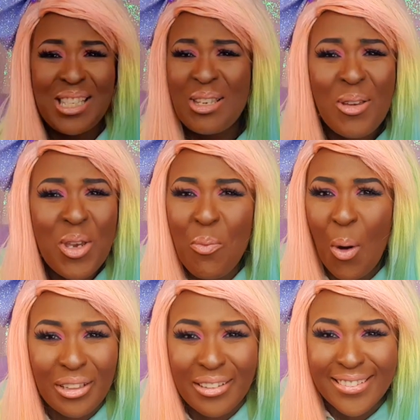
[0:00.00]
who you
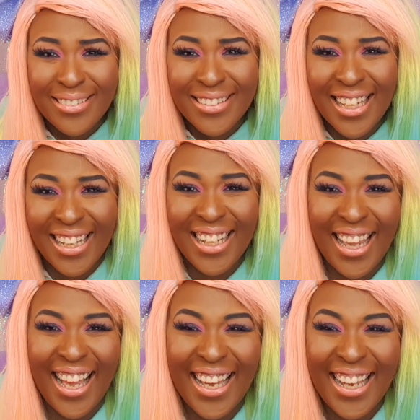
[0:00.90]
want.
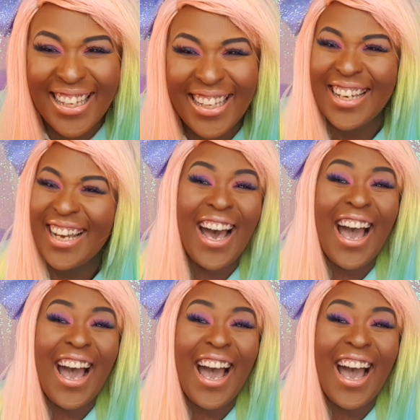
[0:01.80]
I